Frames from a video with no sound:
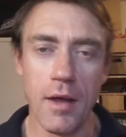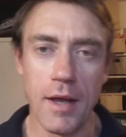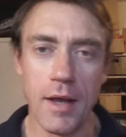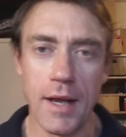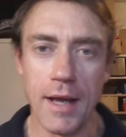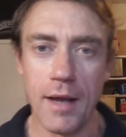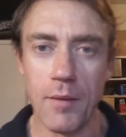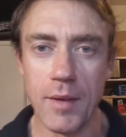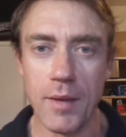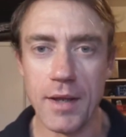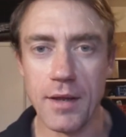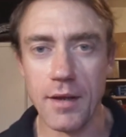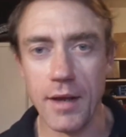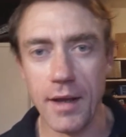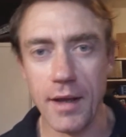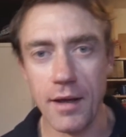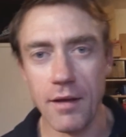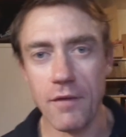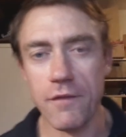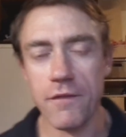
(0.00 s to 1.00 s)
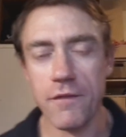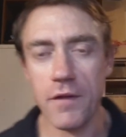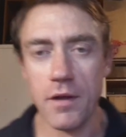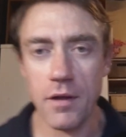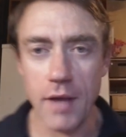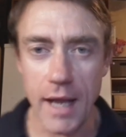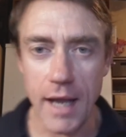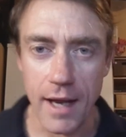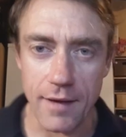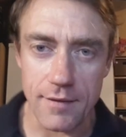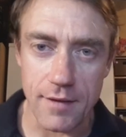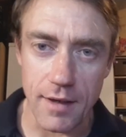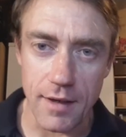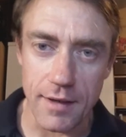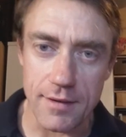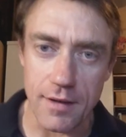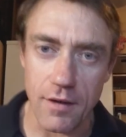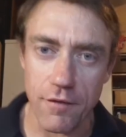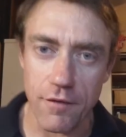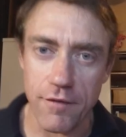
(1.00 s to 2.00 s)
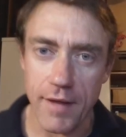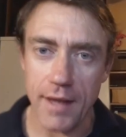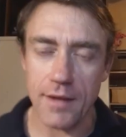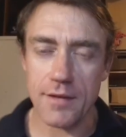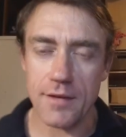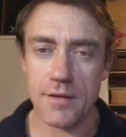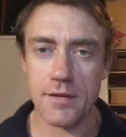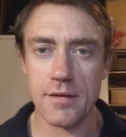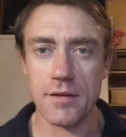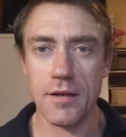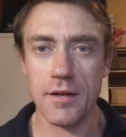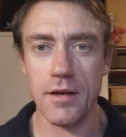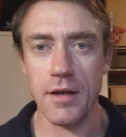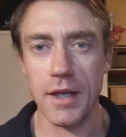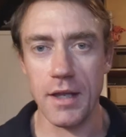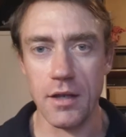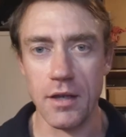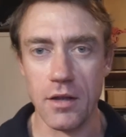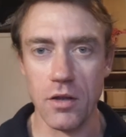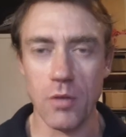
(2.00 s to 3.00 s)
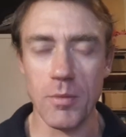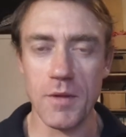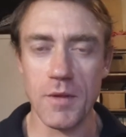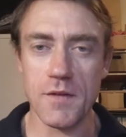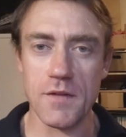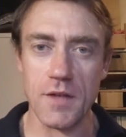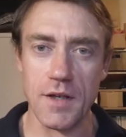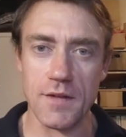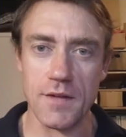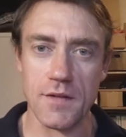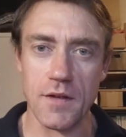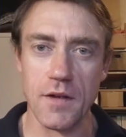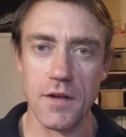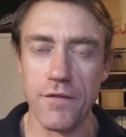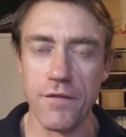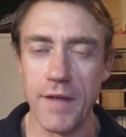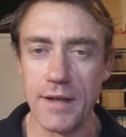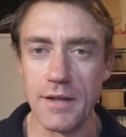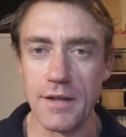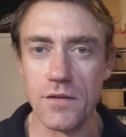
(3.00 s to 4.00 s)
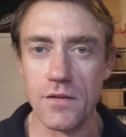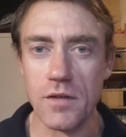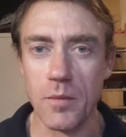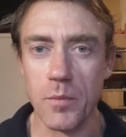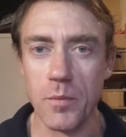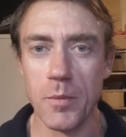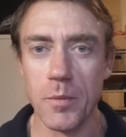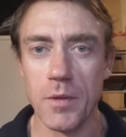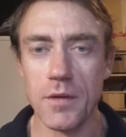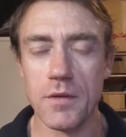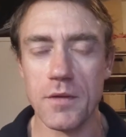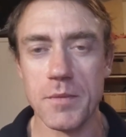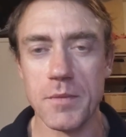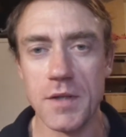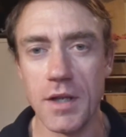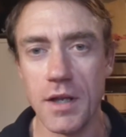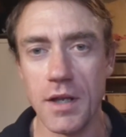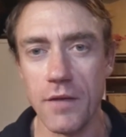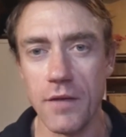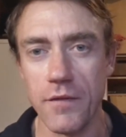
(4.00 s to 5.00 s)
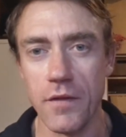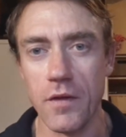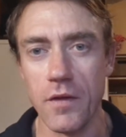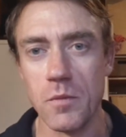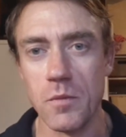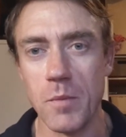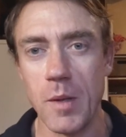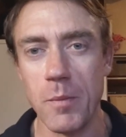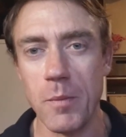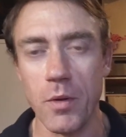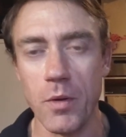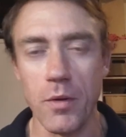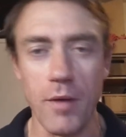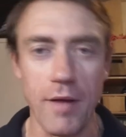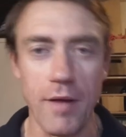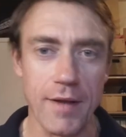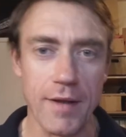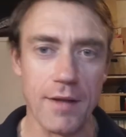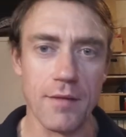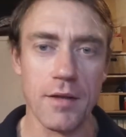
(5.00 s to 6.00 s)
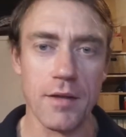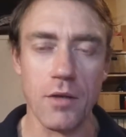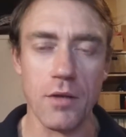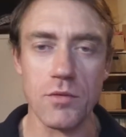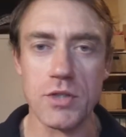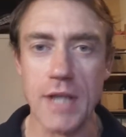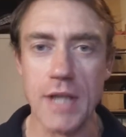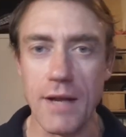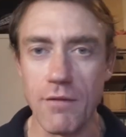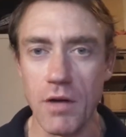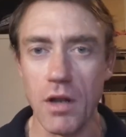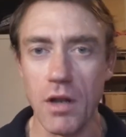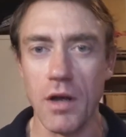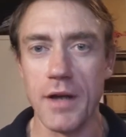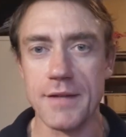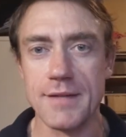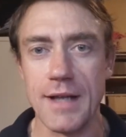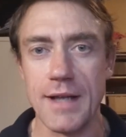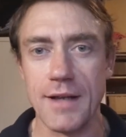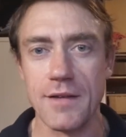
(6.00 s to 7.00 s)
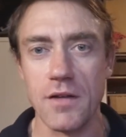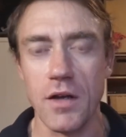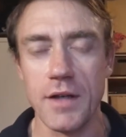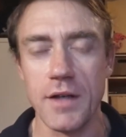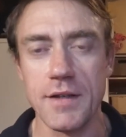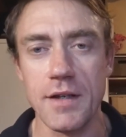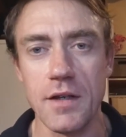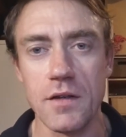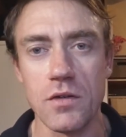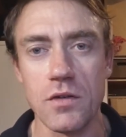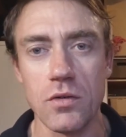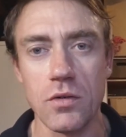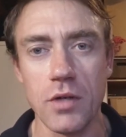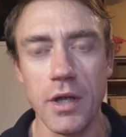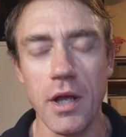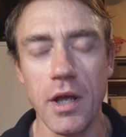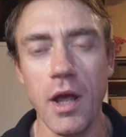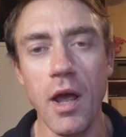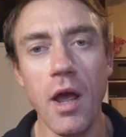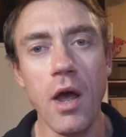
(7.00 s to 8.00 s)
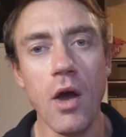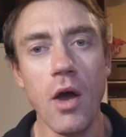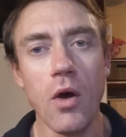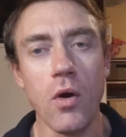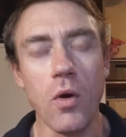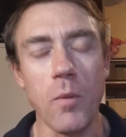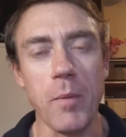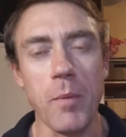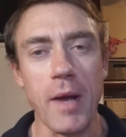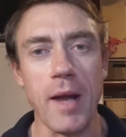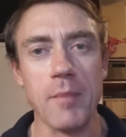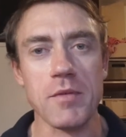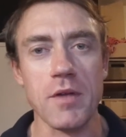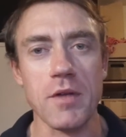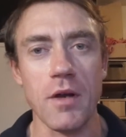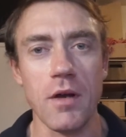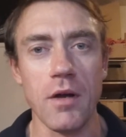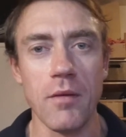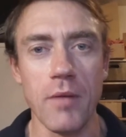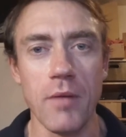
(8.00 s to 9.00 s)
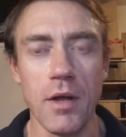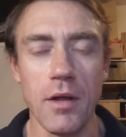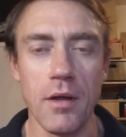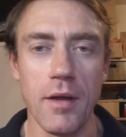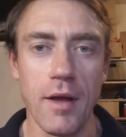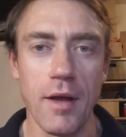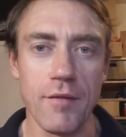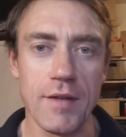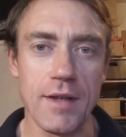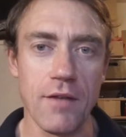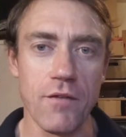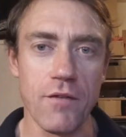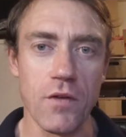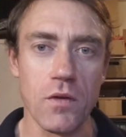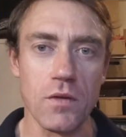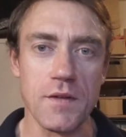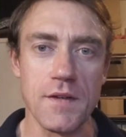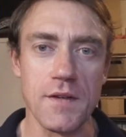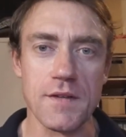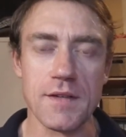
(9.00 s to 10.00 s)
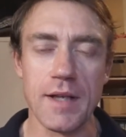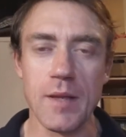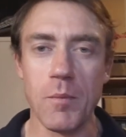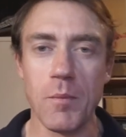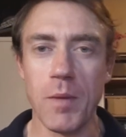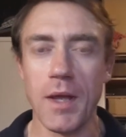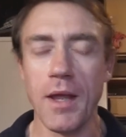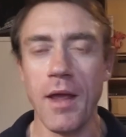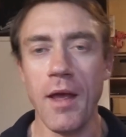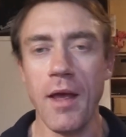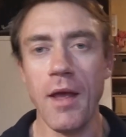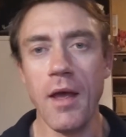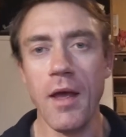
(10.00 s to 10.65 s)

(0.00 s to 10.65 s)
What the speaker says: and how it can have anxiolytic effects in humans, and it's an effective supplement, particularly for those people who have, you know, generalized anxiety disorder or perhaps are having difficulty sleeping.